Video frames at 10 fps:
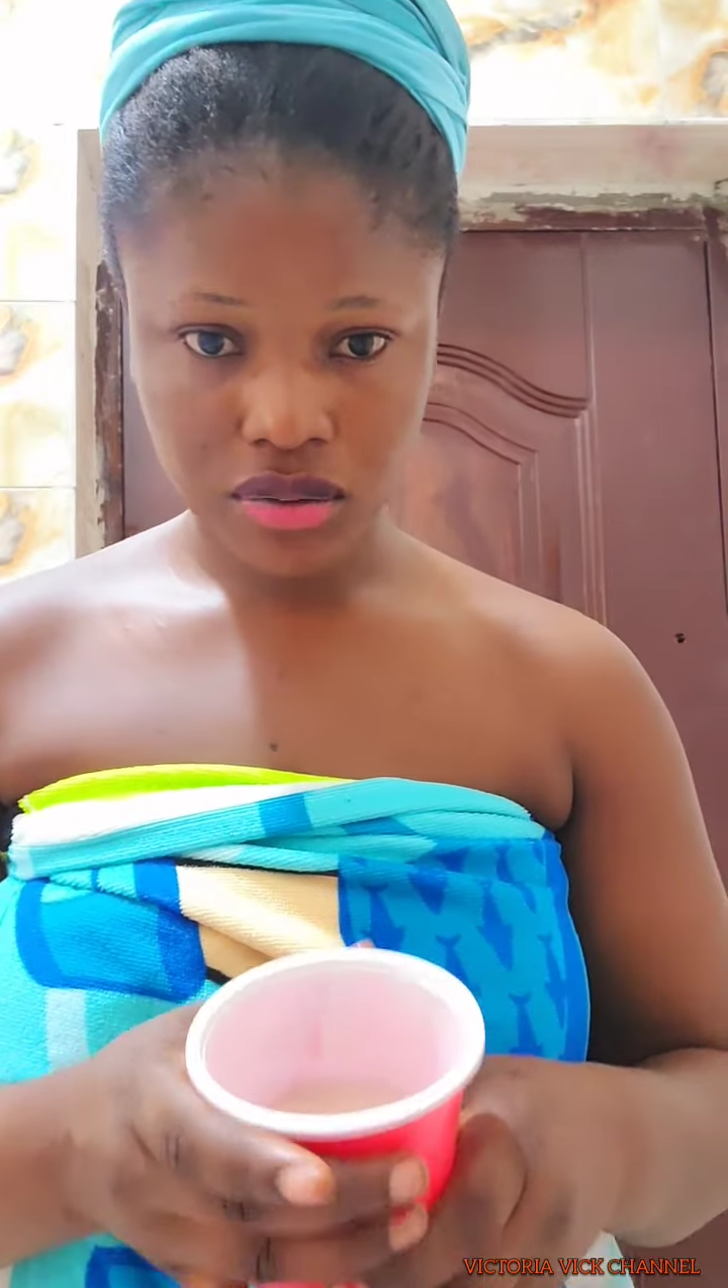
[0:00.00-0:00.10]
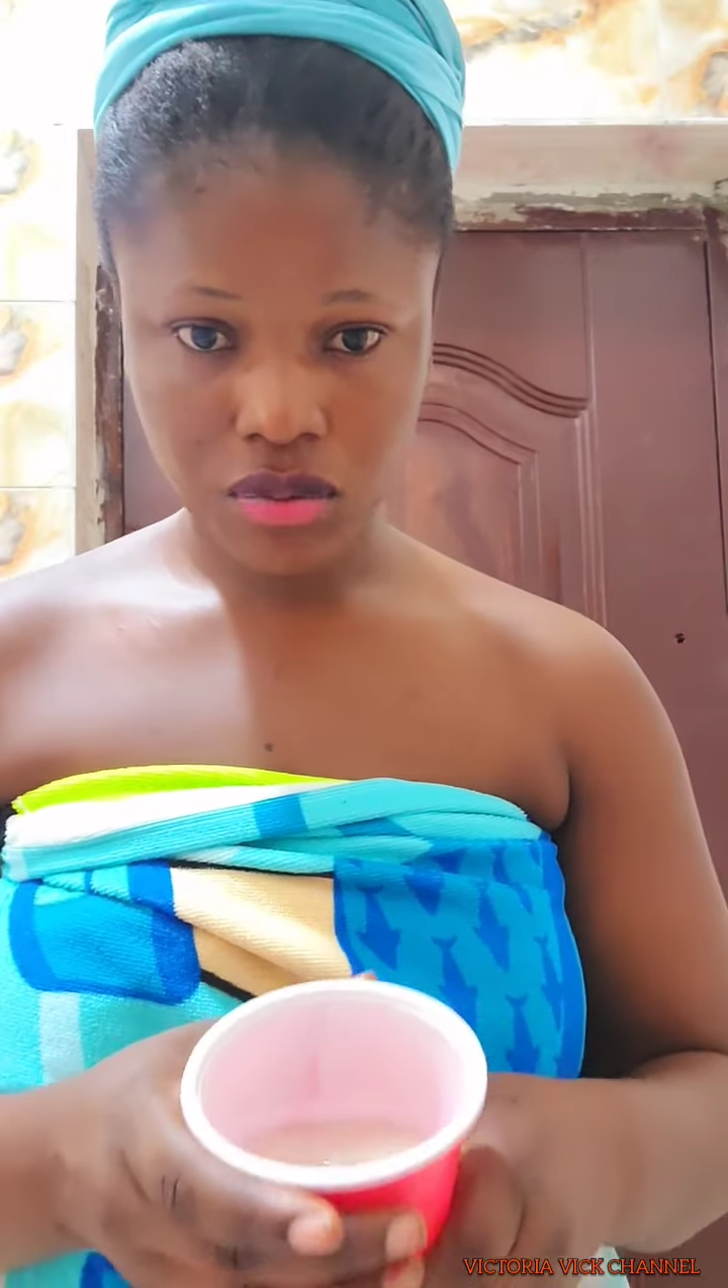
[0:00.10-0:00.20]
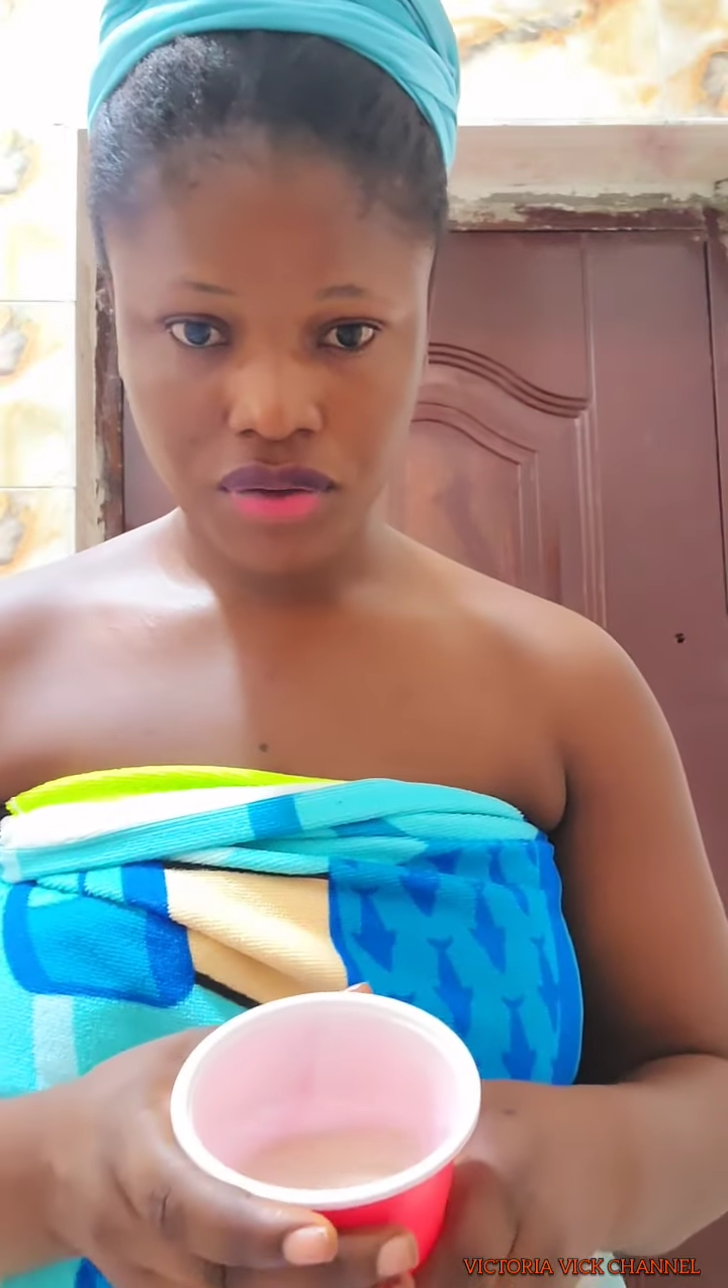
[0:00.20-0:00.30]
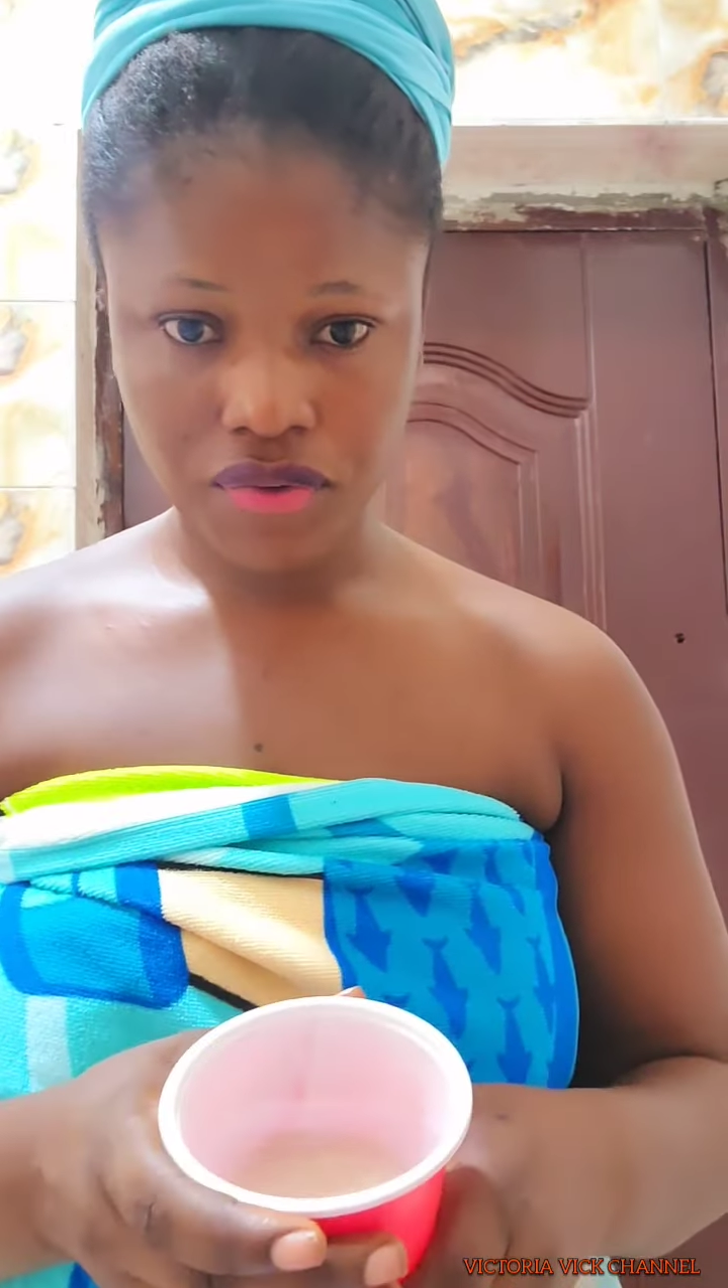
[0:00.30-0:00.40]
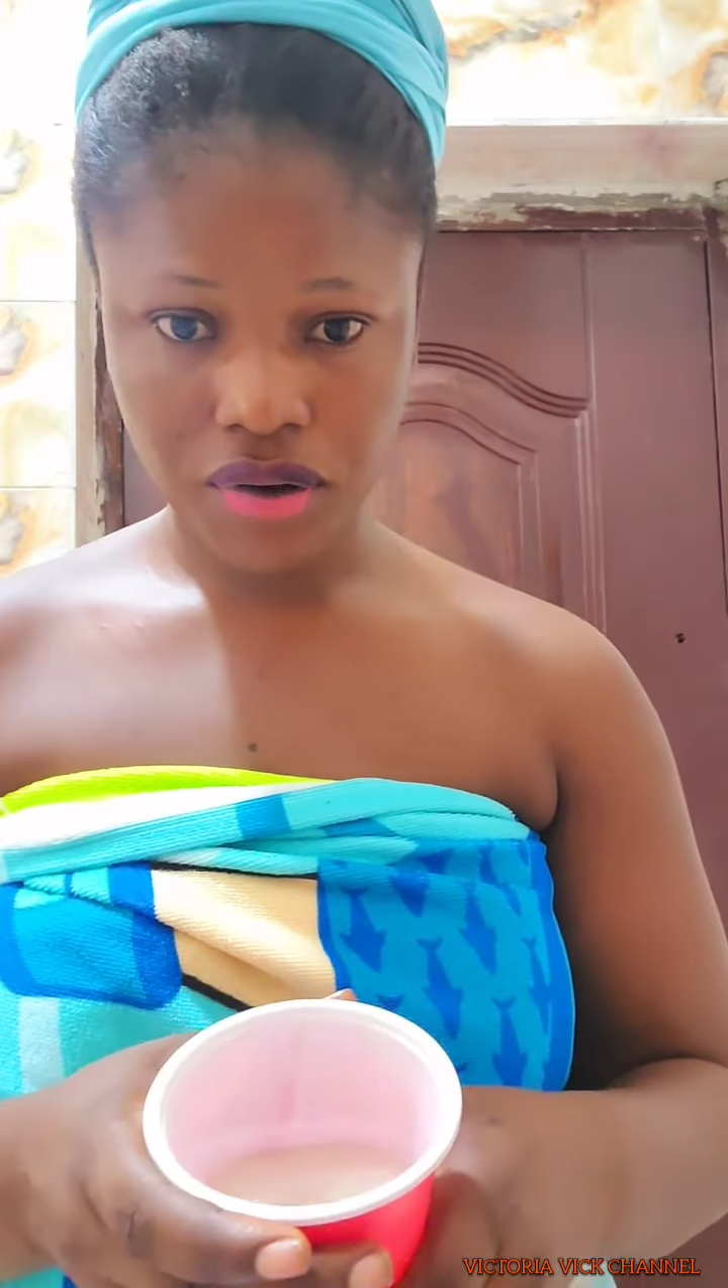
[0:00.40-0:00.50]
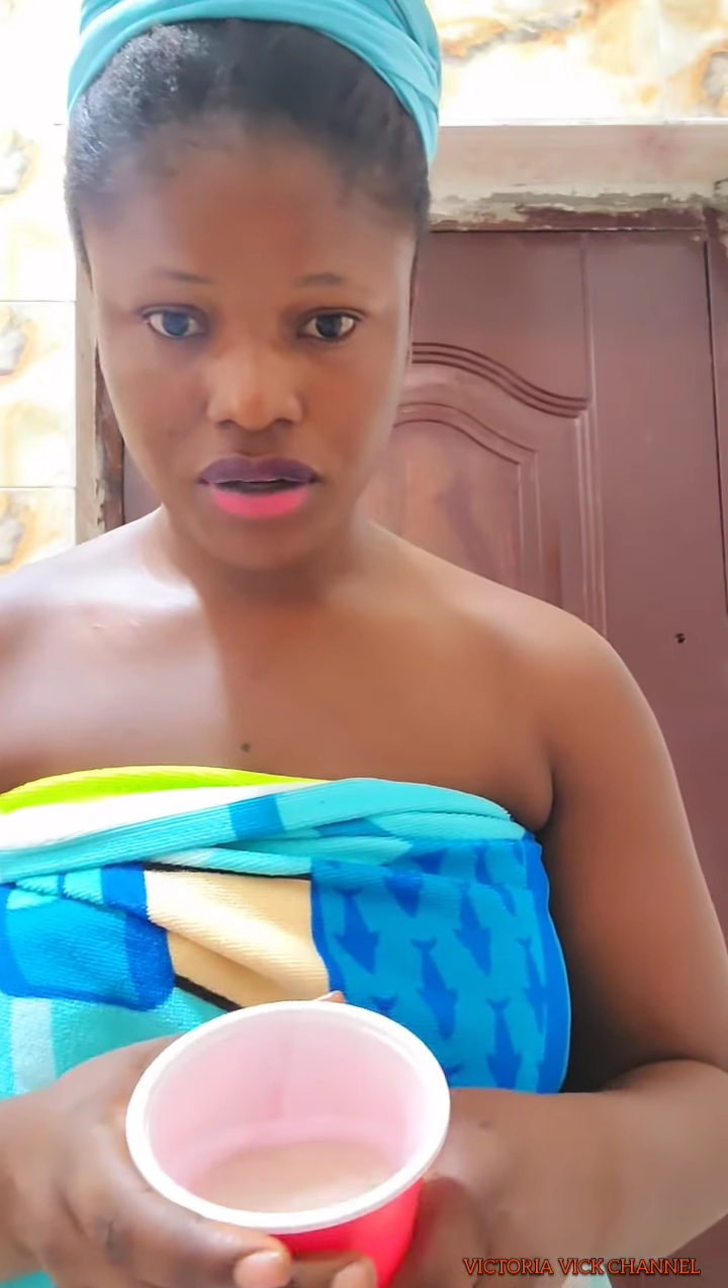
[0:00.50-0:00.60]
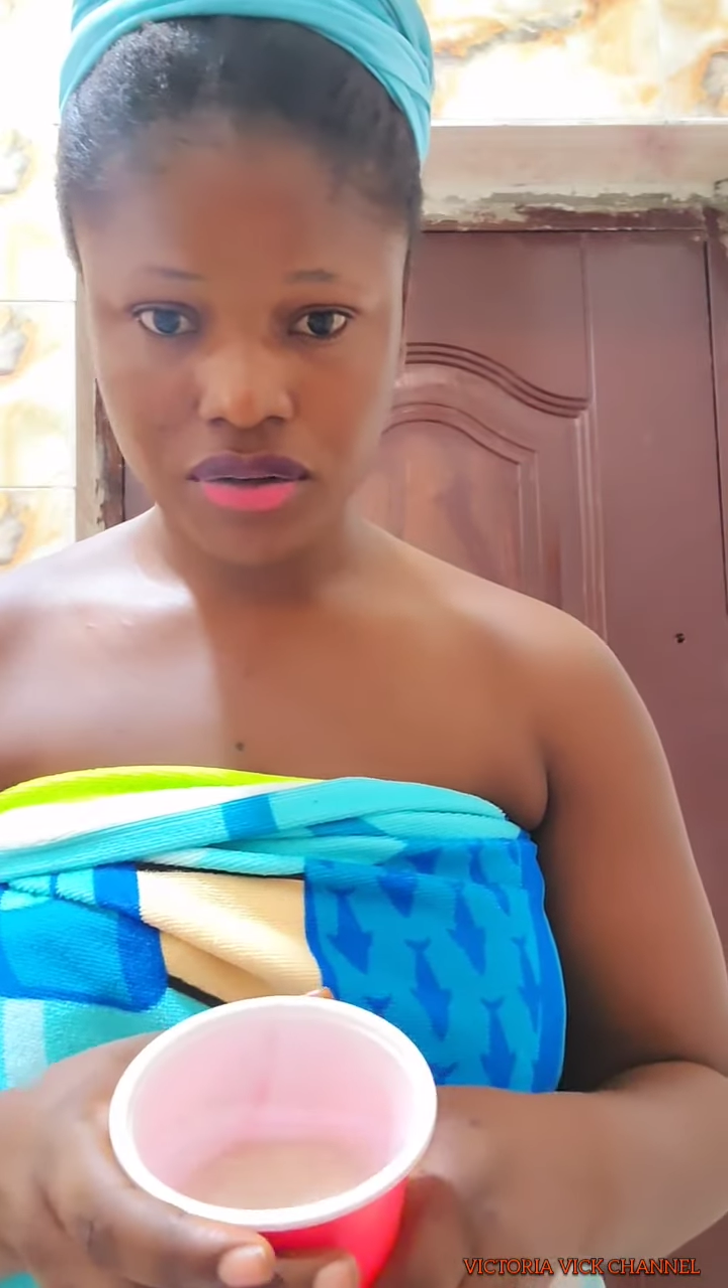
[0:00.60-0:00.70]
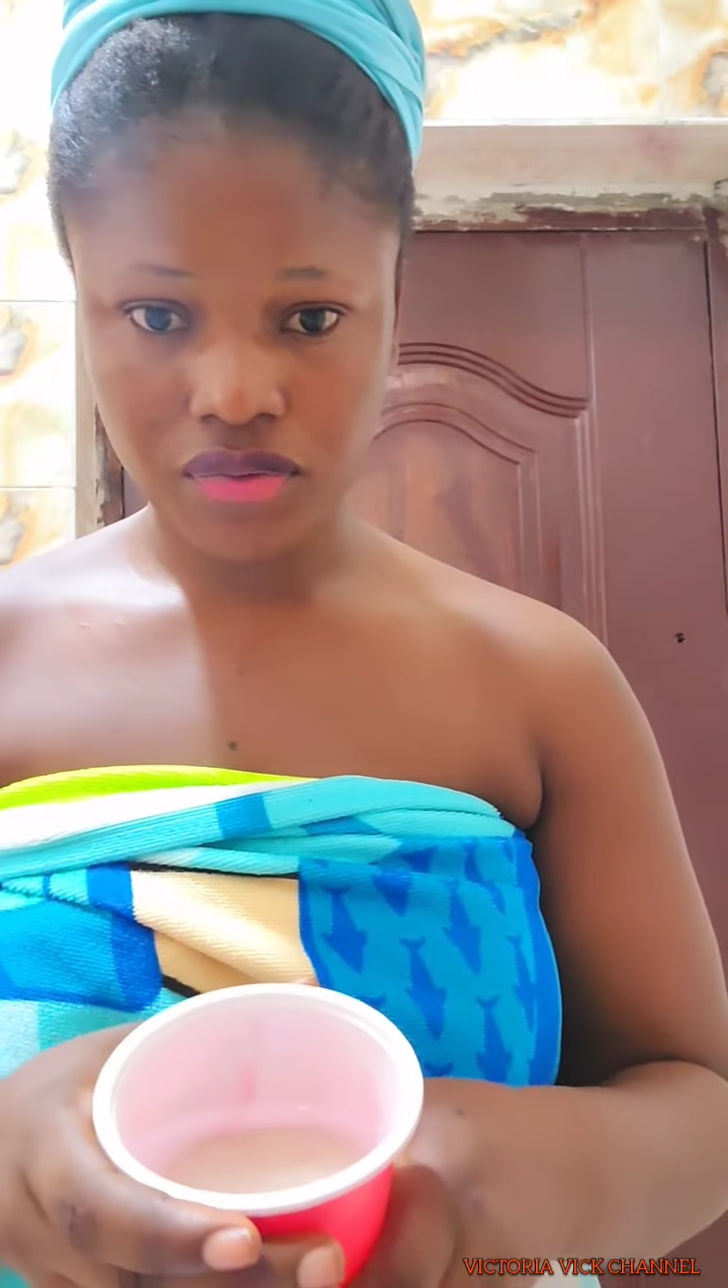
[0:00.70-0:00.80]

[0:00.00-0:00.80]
wait for it to